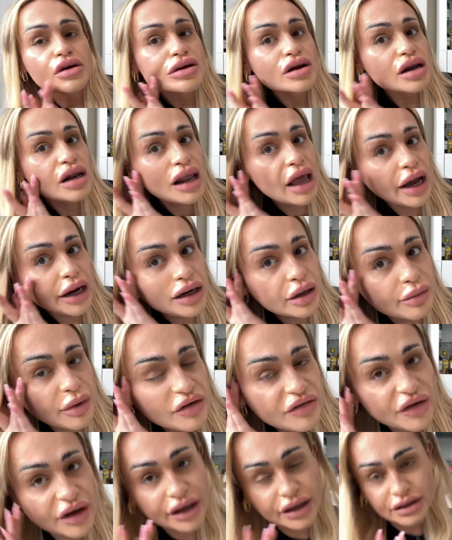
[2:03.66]
line on my
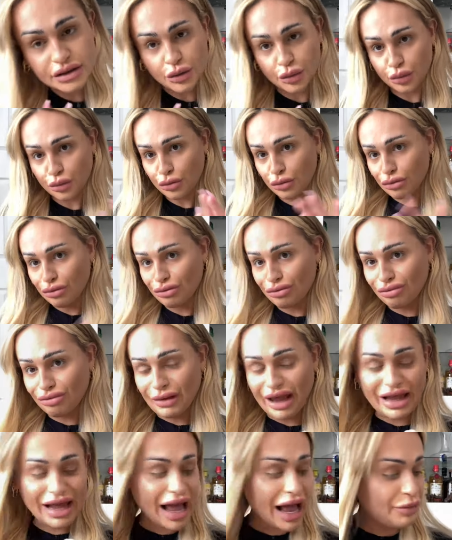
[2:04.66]
face
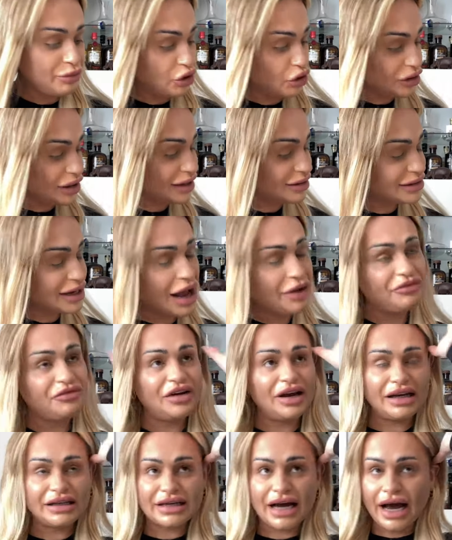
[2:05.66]
yeah, I'm looking, I'm
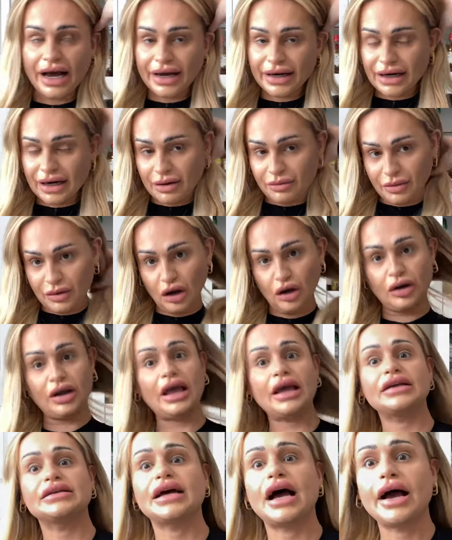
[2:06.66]
feeling tired and I'm
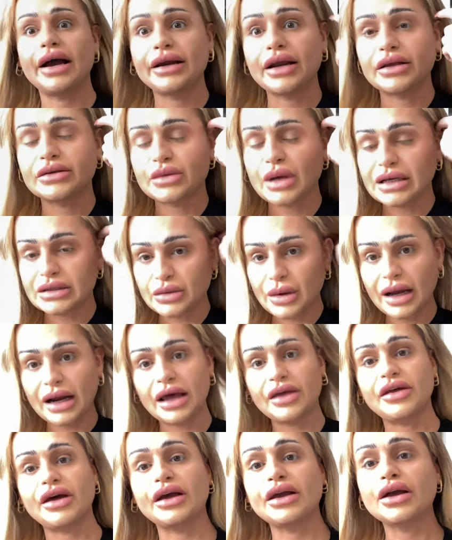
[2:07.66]
looking tired as, as well, I
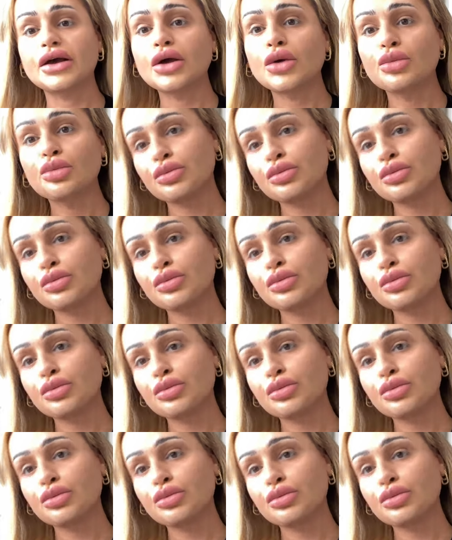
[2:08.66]
think.